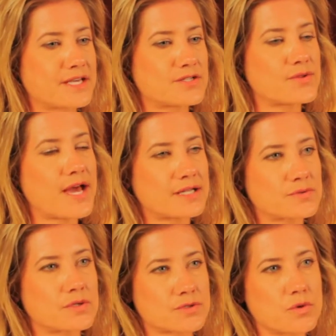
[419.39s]
so
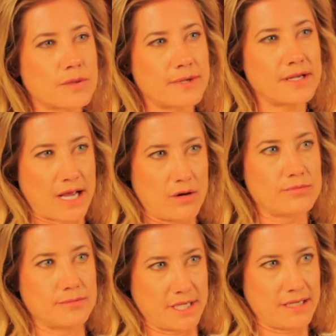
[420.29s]
that's where Scorpion
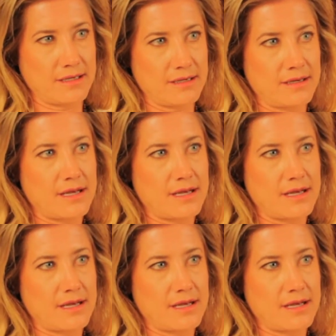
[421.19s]
helped me,